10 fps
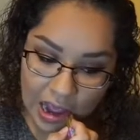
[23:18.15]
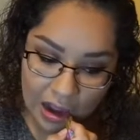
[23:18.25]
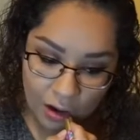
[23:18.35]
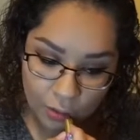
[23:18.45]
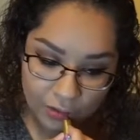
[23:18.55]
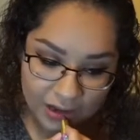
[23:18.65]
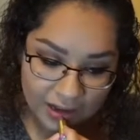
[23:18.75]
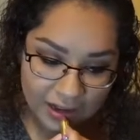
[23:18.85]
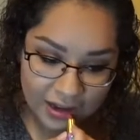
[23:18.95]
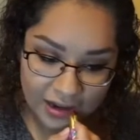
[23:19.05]
a week
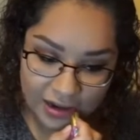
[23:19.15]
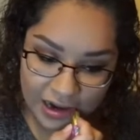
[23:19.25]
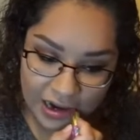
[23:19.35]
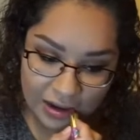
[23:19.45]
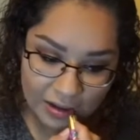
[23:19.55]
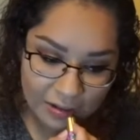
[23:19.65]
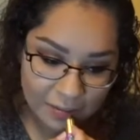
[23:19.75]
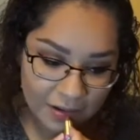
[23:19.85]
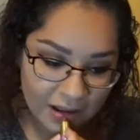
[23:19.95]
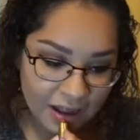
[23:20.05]
here.
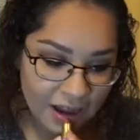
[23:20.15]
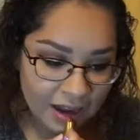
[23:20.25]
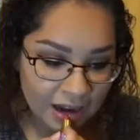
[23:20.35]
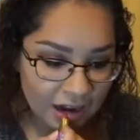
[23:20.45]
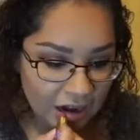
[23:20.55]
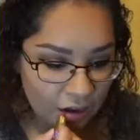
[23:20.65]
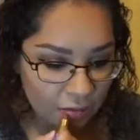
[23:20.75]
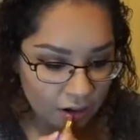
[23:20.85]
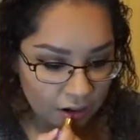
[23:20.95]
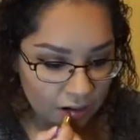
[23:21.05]
But I kind of don't
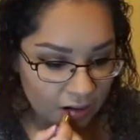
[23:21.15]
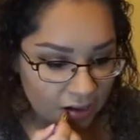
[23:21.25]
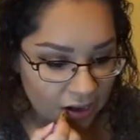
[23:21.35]
want her